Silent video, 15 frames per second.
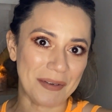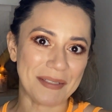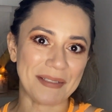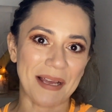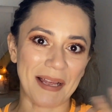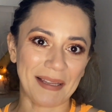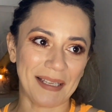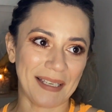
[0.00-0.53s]
It's
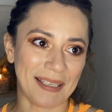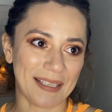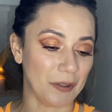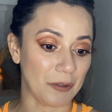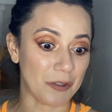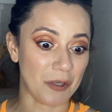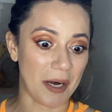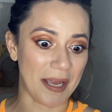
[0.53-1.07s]
not like
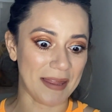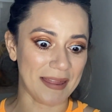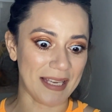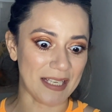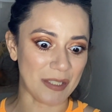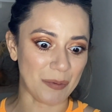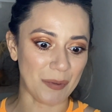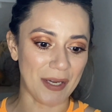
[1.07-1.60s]
you're trying
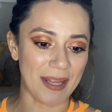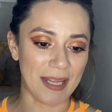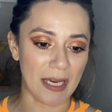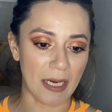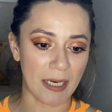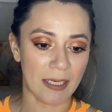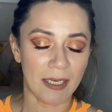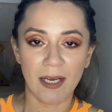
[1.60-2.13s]
this with
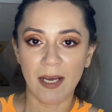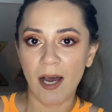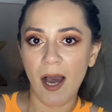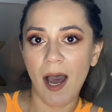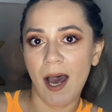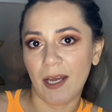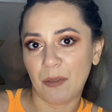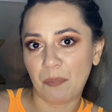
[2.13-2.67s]
a
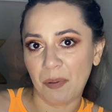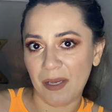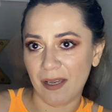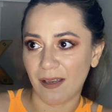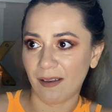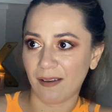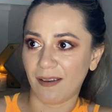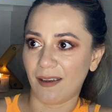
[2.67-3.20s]
hot
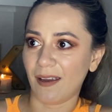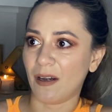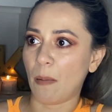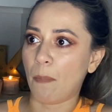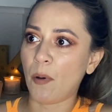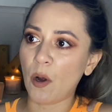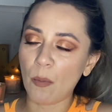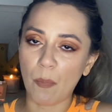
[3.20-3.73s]
pink and a
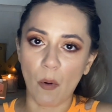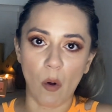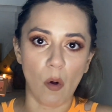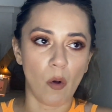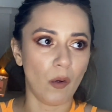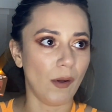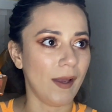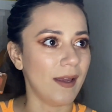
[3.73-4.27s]

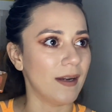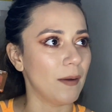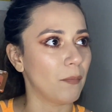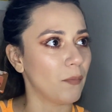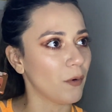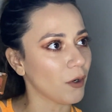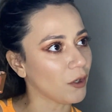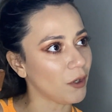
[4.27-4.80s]
purple and a
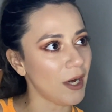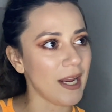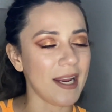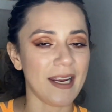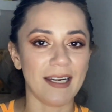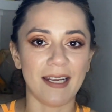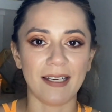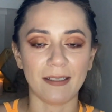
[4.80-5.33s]

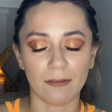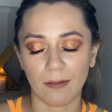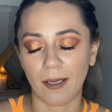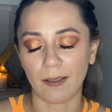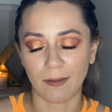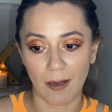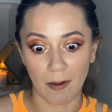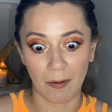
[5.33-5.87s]
green and
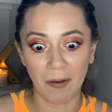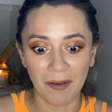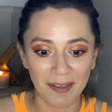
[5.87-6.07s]
like, no.